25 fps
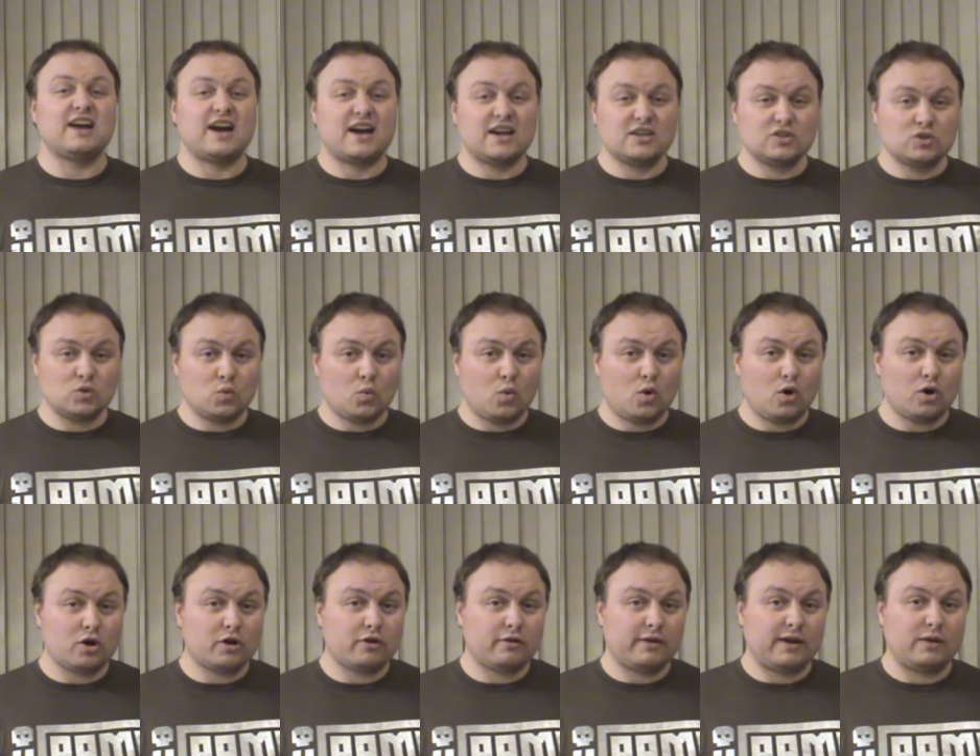guys will
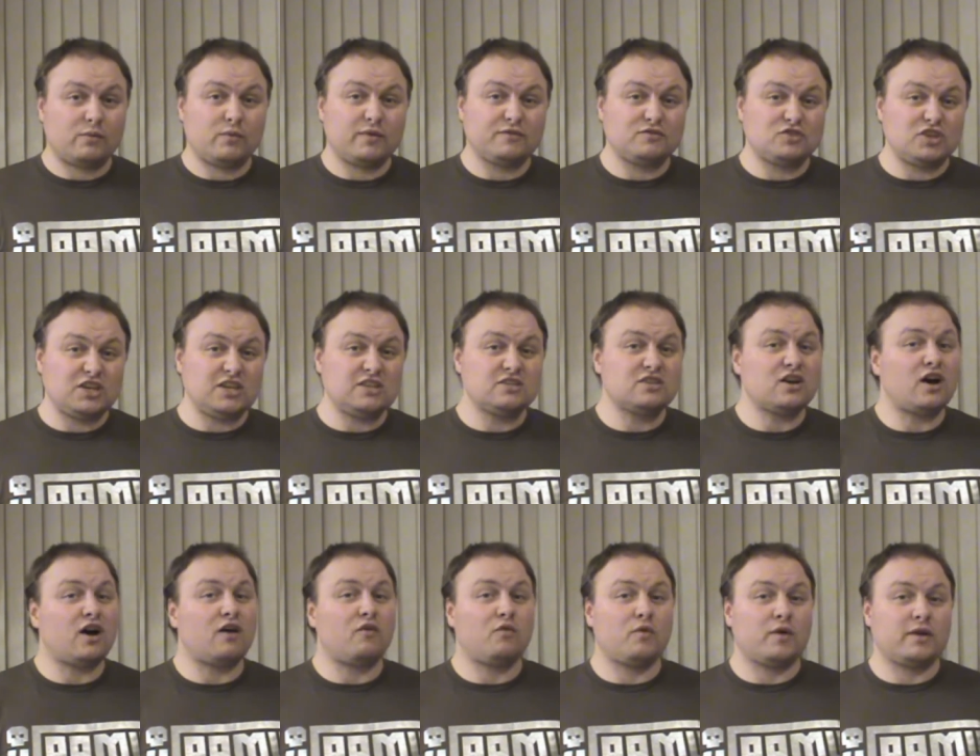walk around with jeans
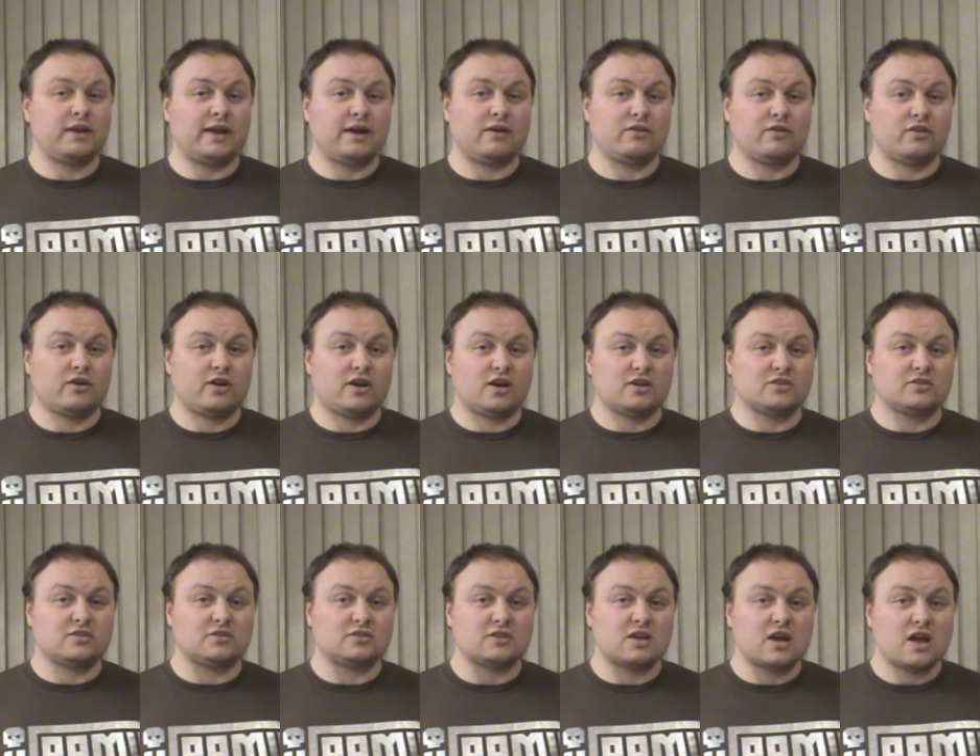halfway down their
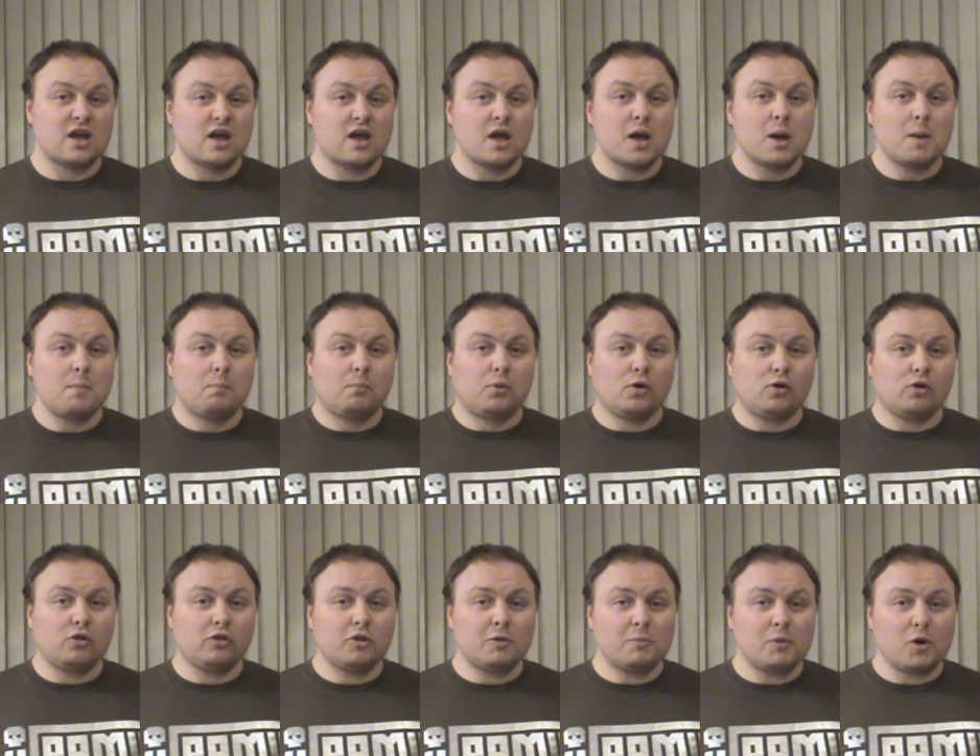arses.
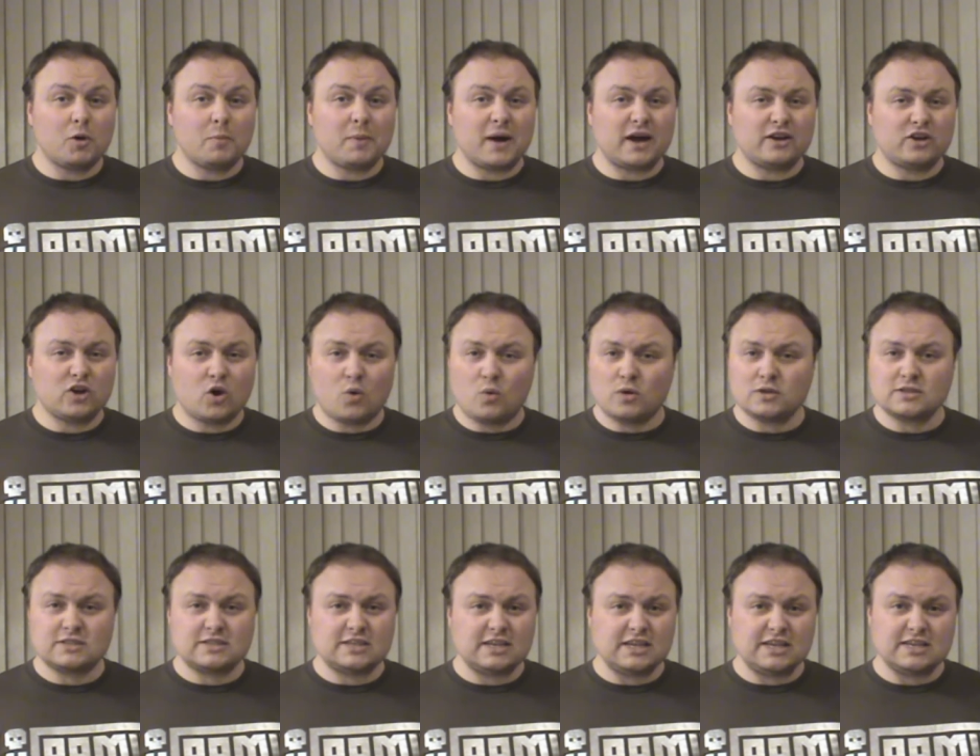Pull them up, I don't
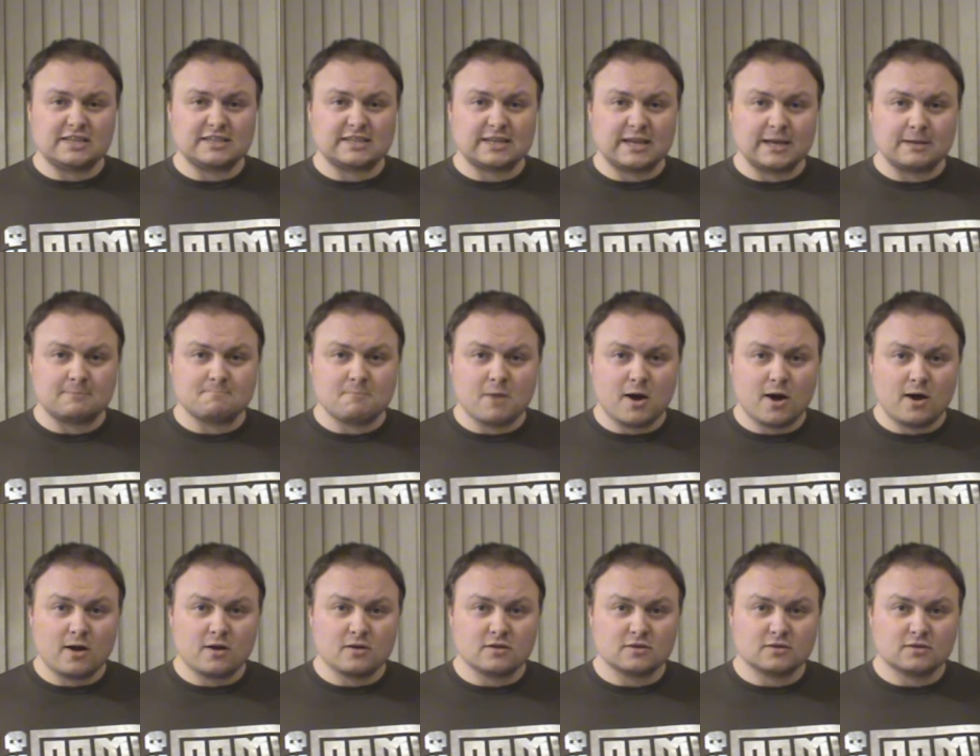want to see your skid
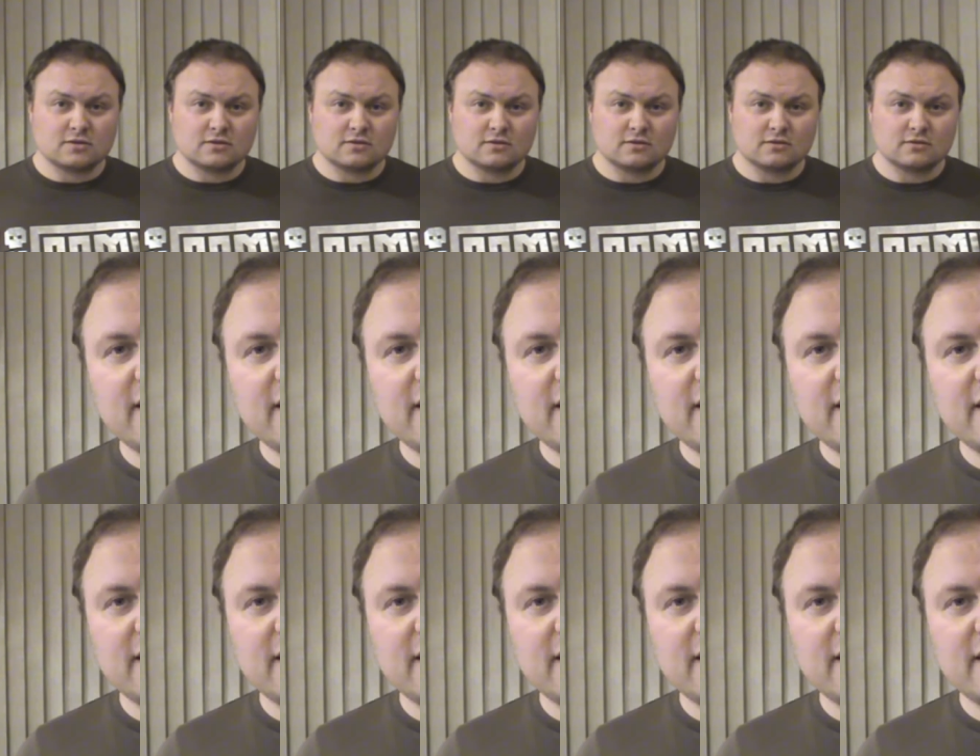marks.